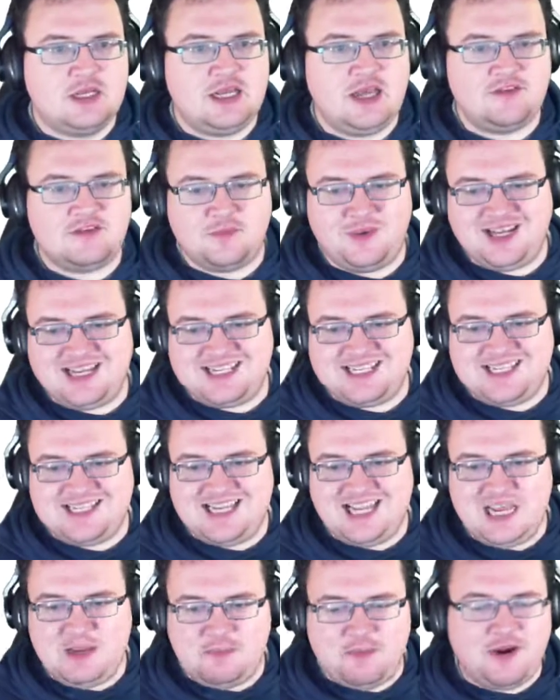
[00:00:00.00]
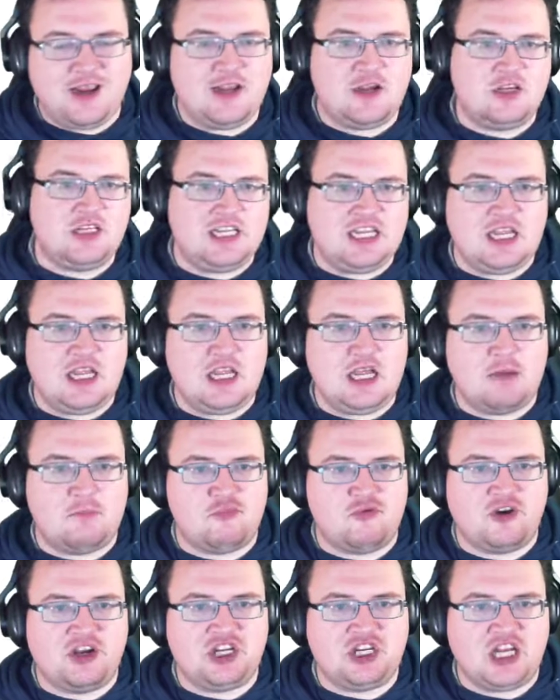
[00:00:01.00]
If something is
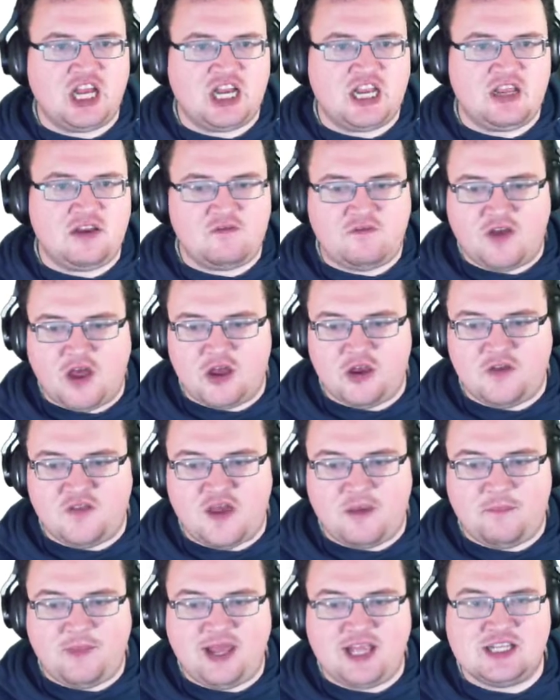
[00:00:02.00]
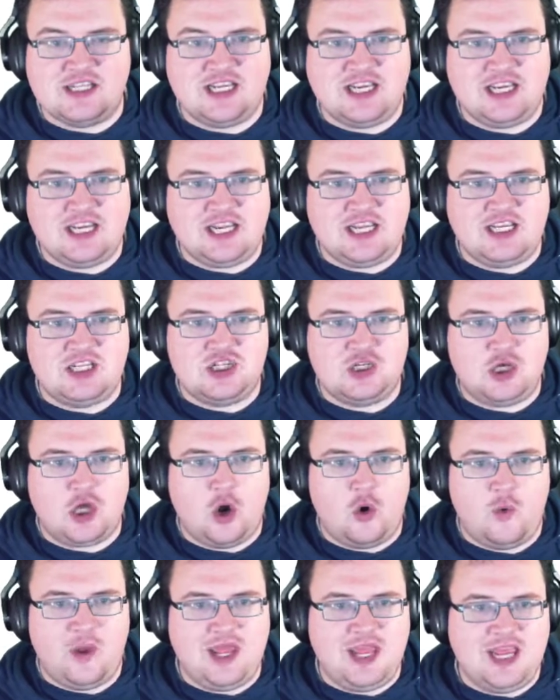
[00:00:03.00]
depreciating in value, that means it is
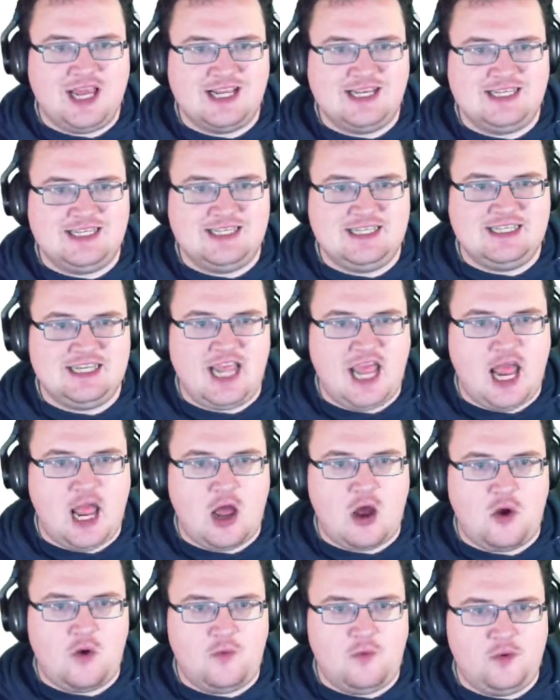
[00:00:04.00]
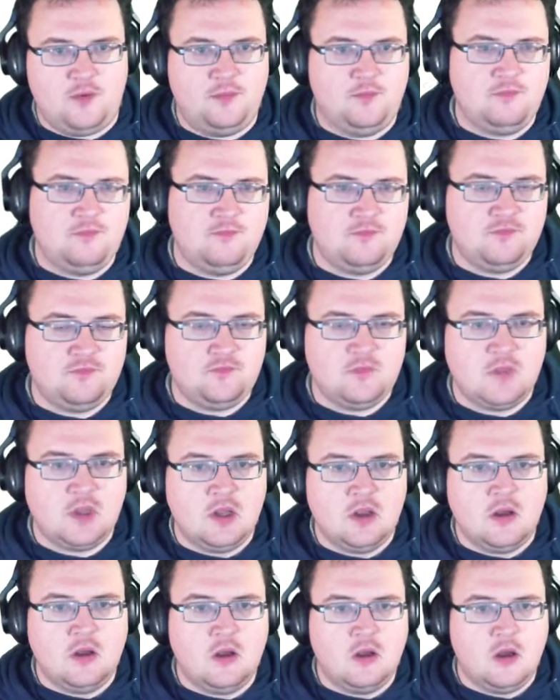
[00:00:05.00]
going down.
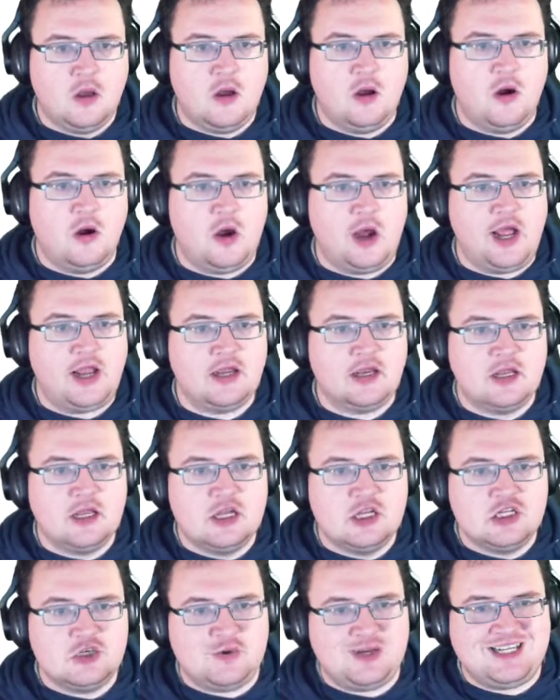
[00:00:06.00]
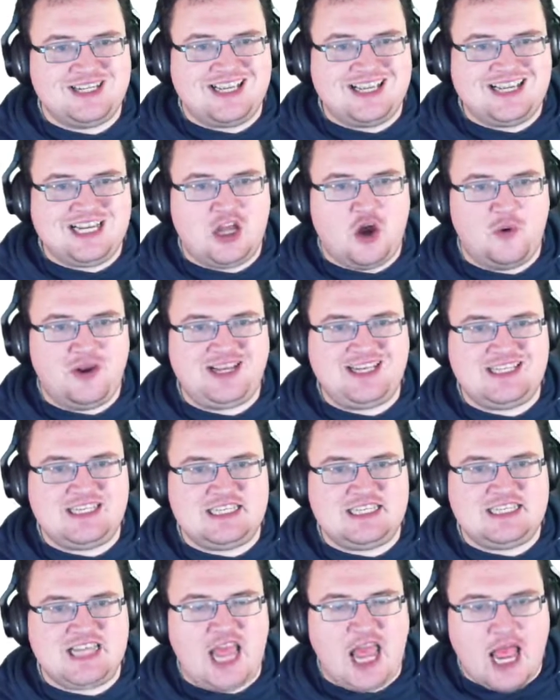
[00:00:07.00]
All right? So it is going
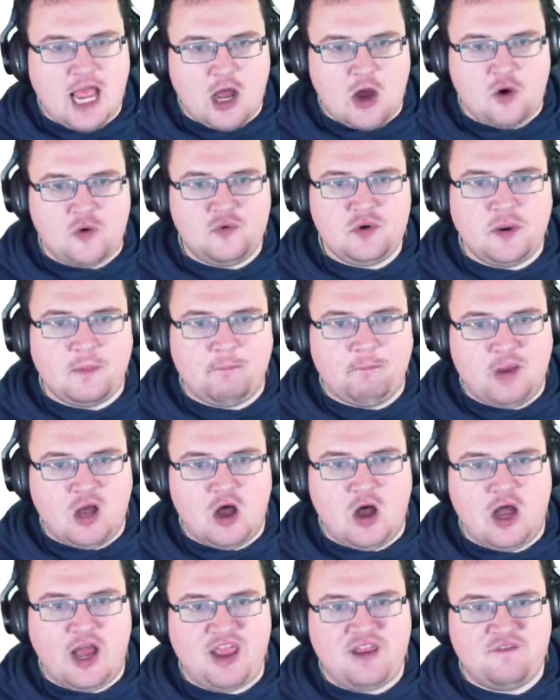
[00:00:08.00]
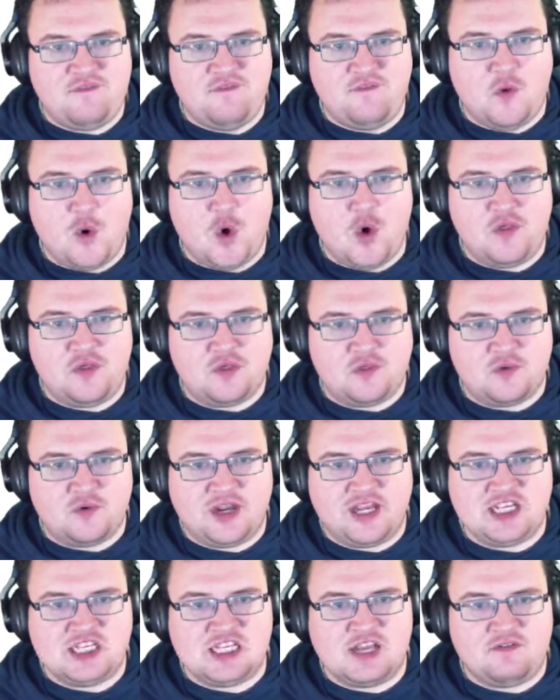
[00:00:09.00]
down by
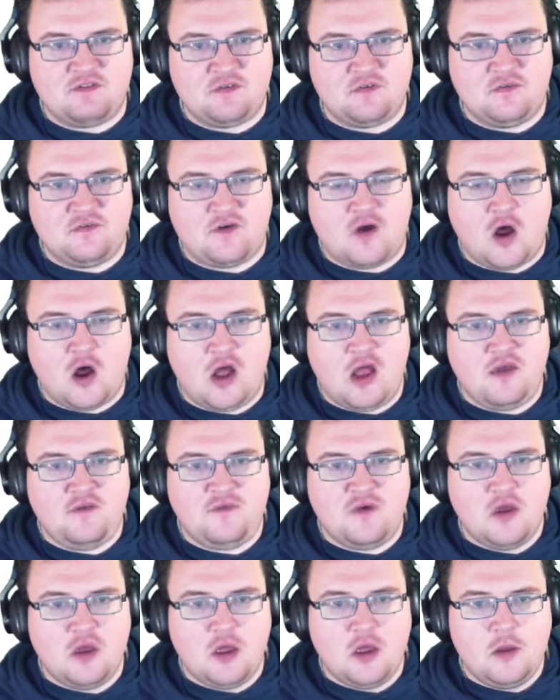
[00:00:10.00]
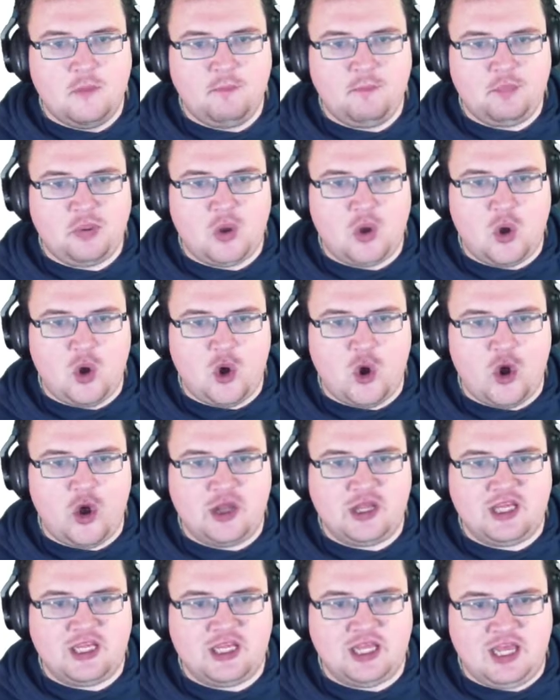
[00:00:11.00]
4,375 per
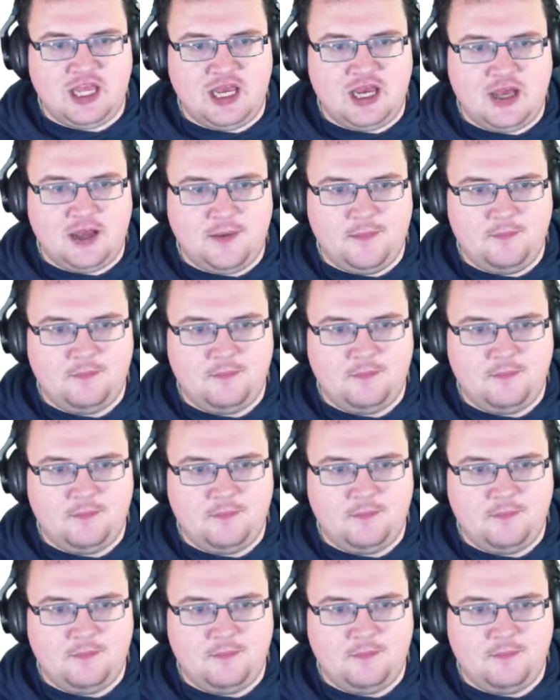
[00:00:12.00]
year.